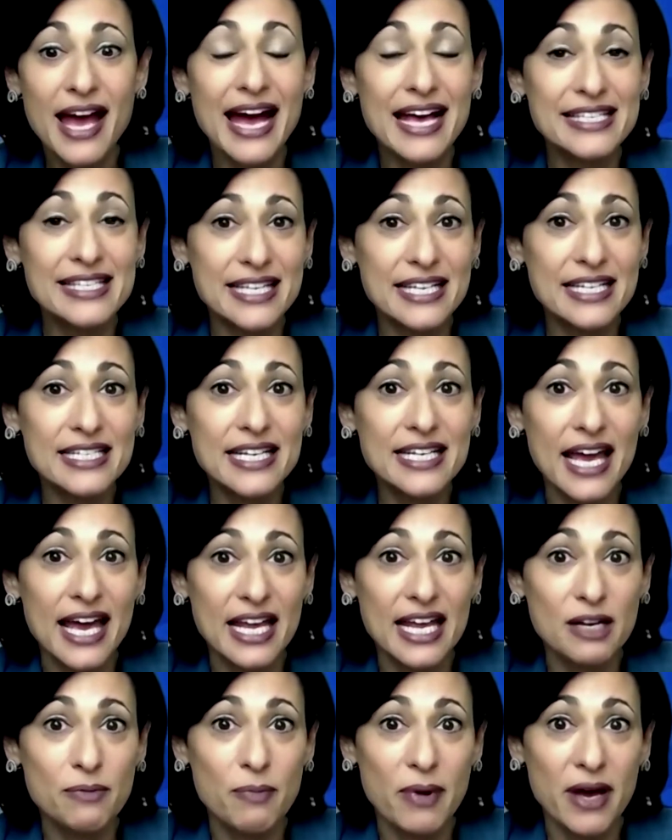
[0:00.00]
as
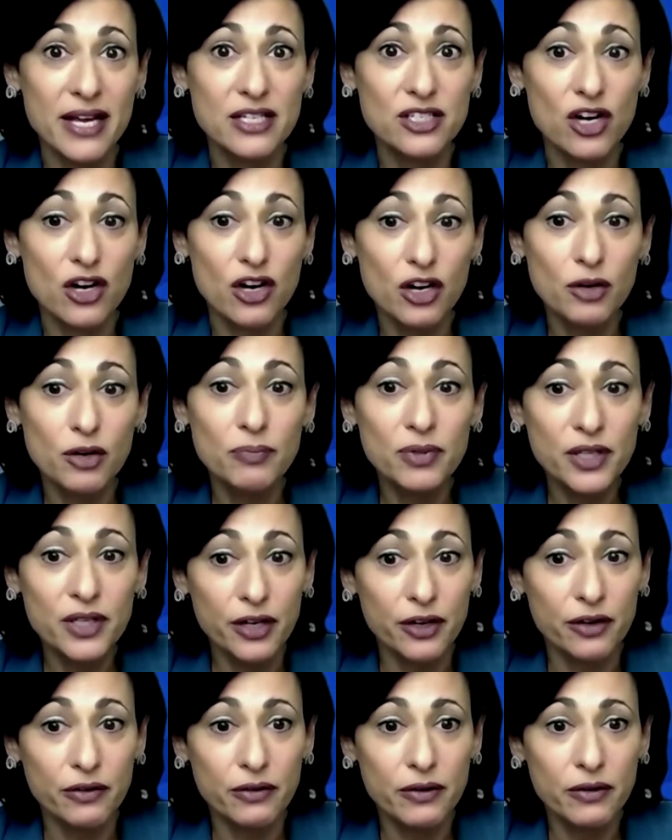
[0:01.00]
indicated by dark
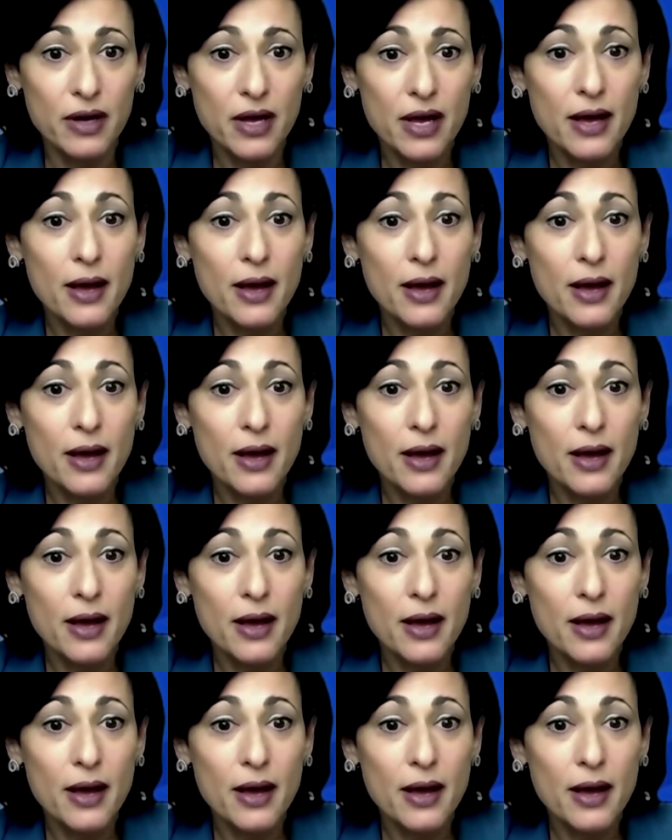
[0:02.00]
blue.